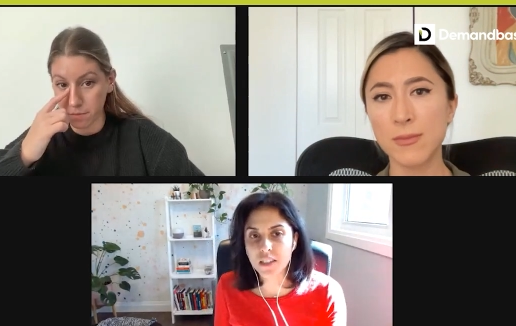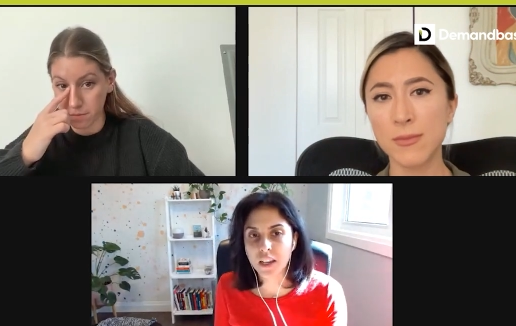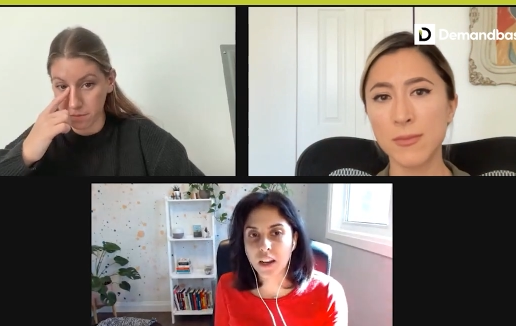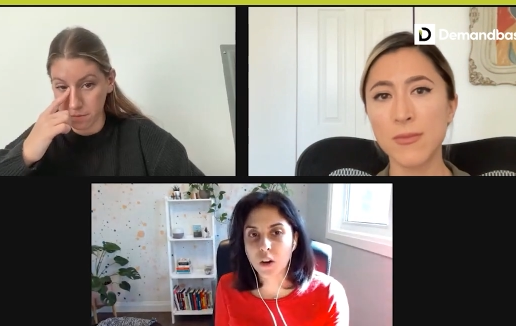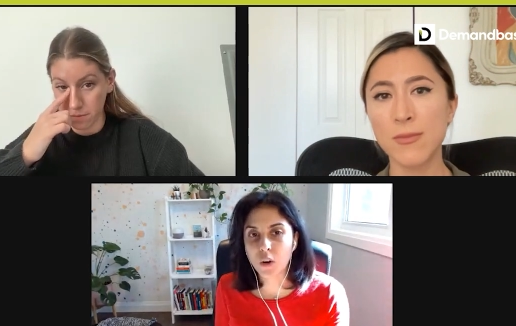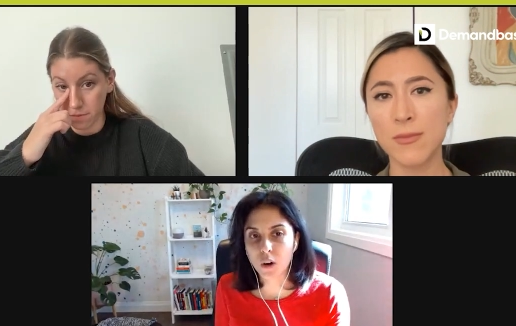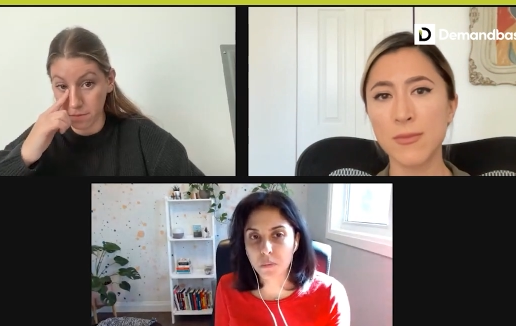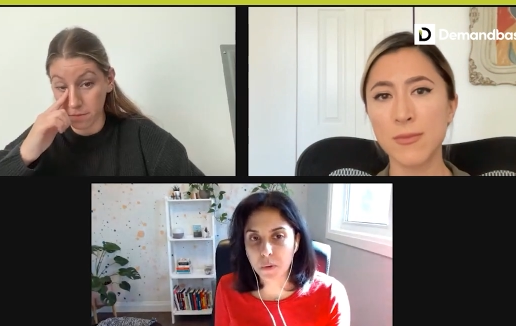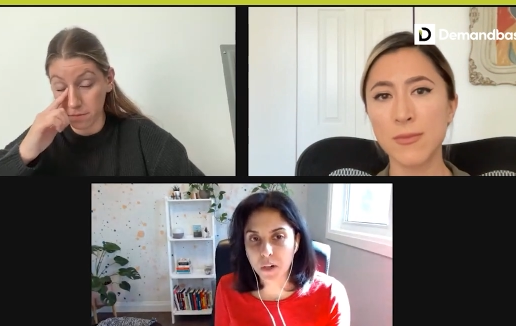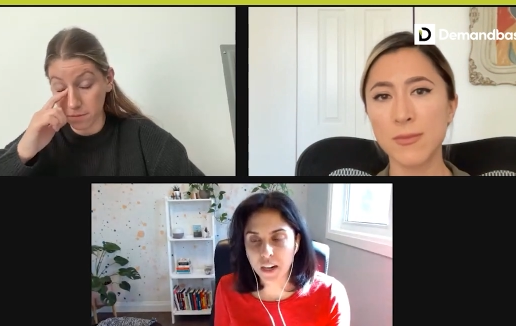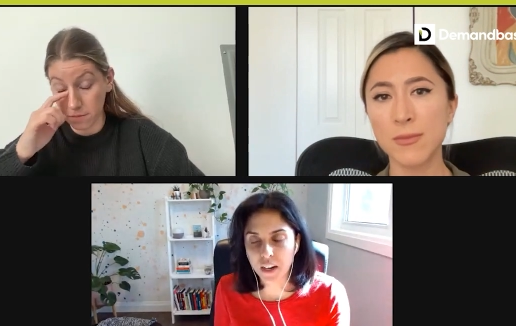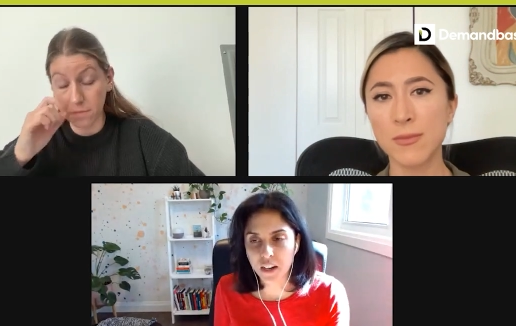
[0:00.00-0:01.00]
Speaker 1: and
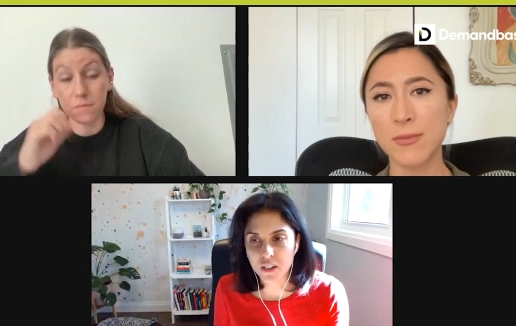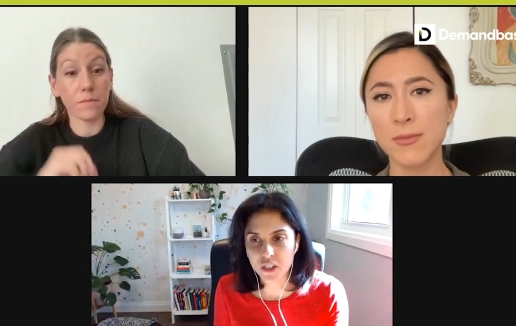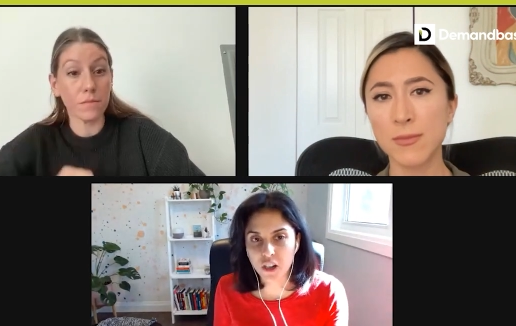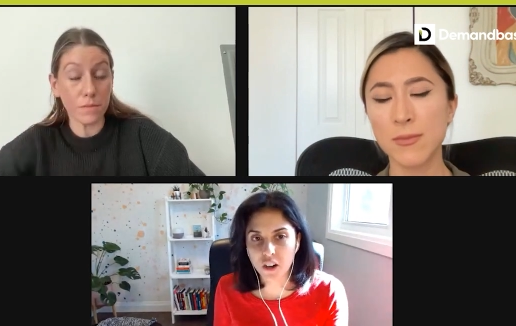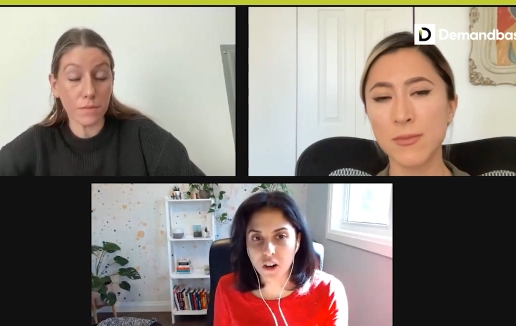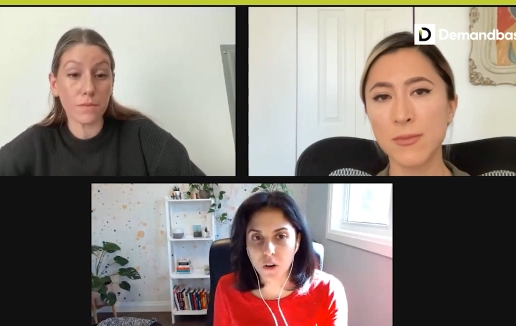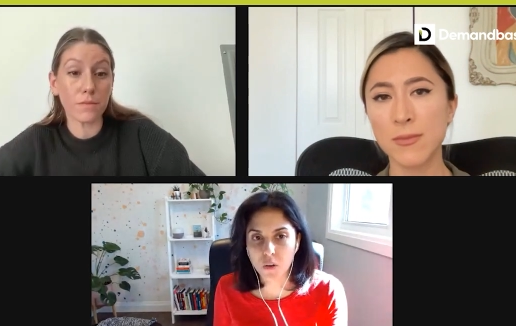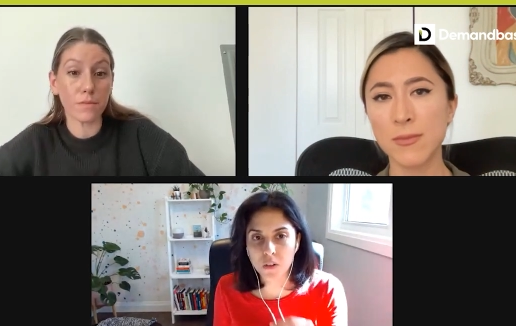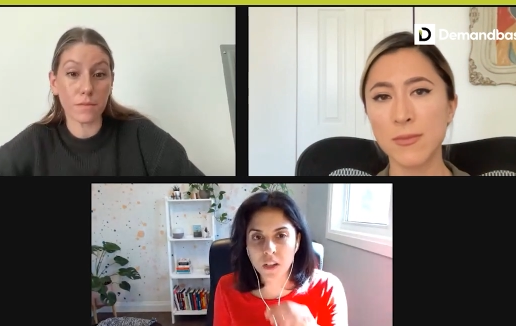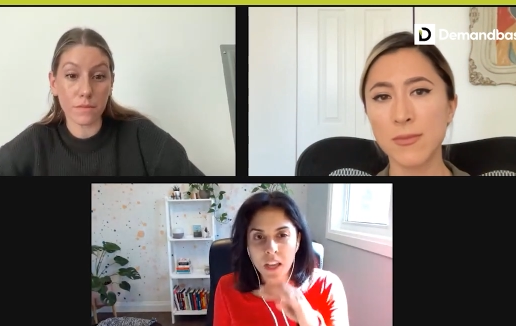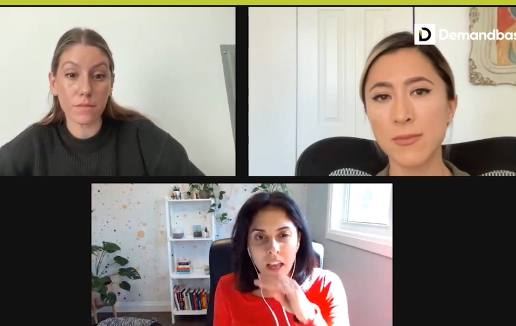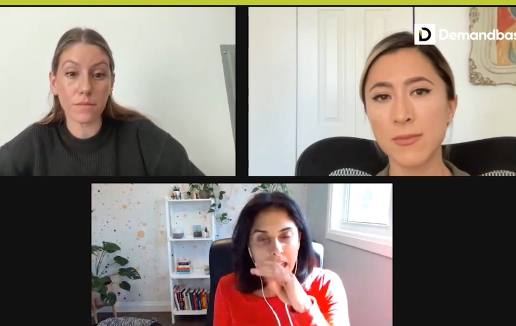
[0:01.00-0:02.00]
incorporate it into your
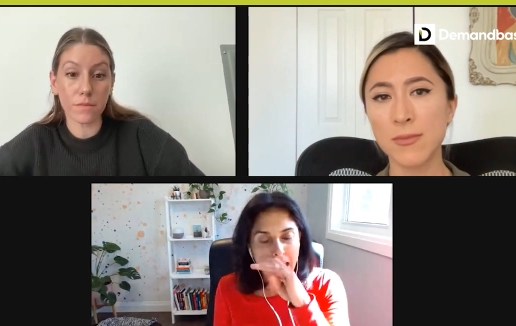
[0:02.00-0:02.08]
own,